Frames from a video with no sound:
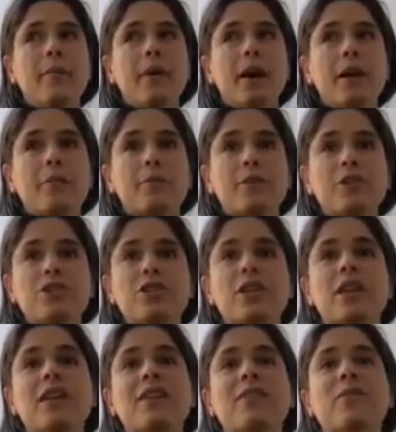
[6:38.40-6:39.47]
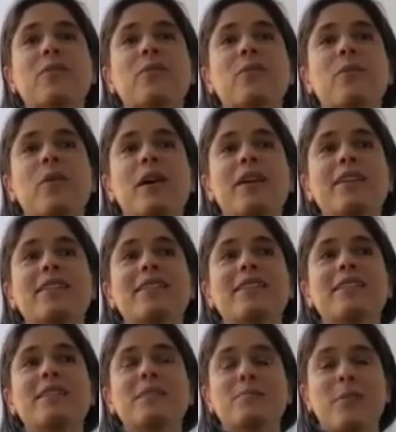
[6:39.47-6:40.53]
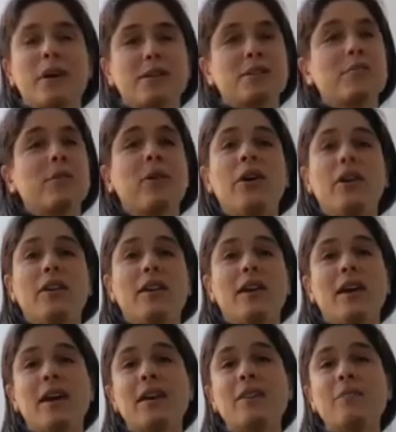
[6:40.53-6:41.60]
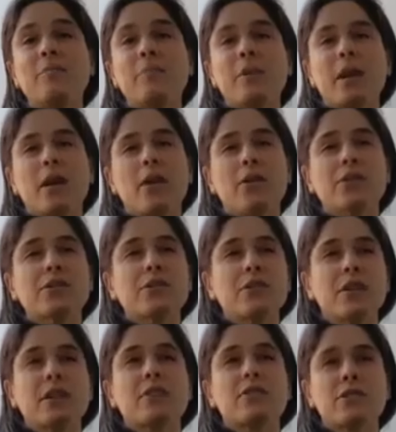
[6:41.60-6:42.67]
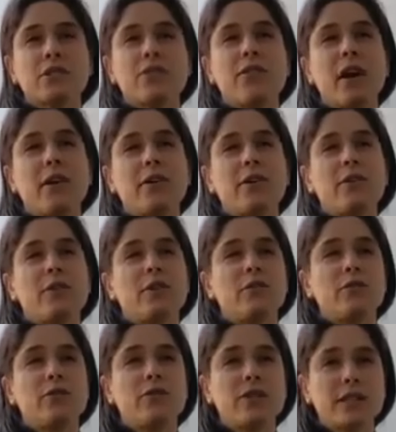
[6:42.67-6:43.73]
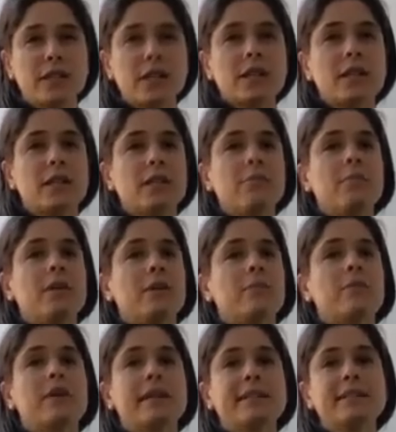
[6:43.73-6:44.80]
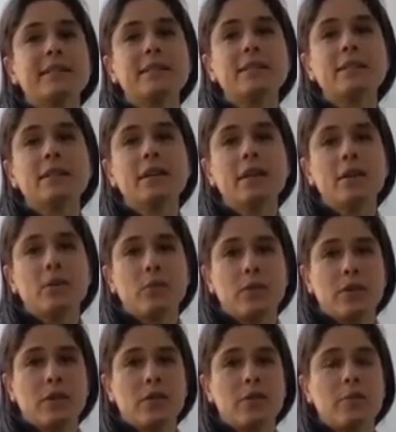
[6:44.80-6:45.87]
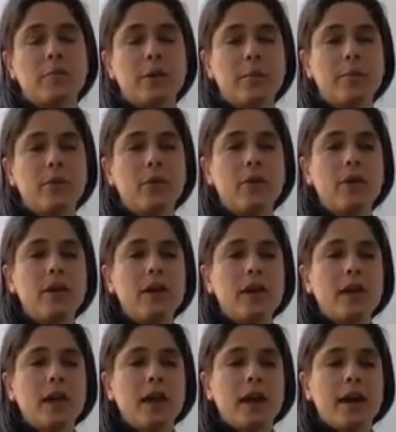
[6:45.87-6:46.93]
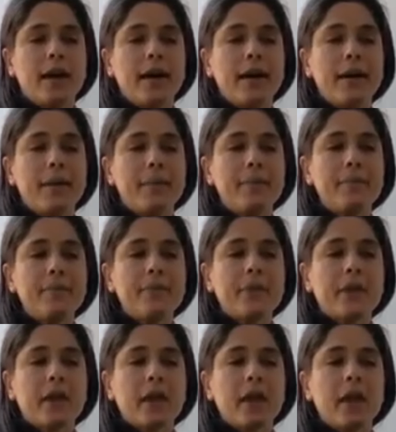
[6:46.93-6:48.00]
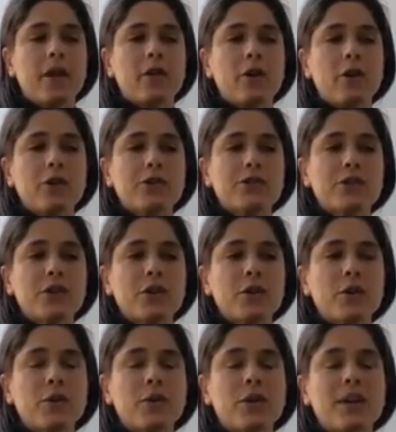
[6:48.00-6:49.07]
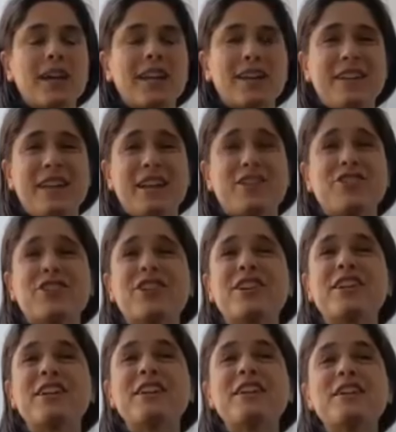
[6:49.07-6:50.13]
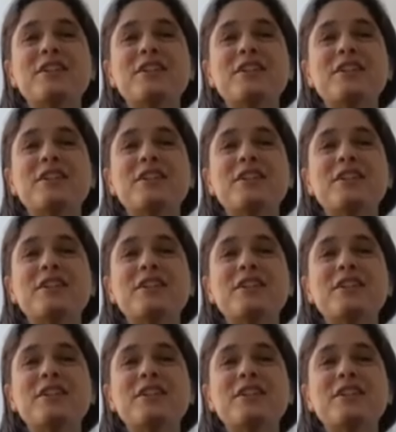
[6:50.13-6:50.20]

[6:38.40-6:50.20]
I appreciate what is possible online, but I also think there's a value in physically being present with other people, and also in nature.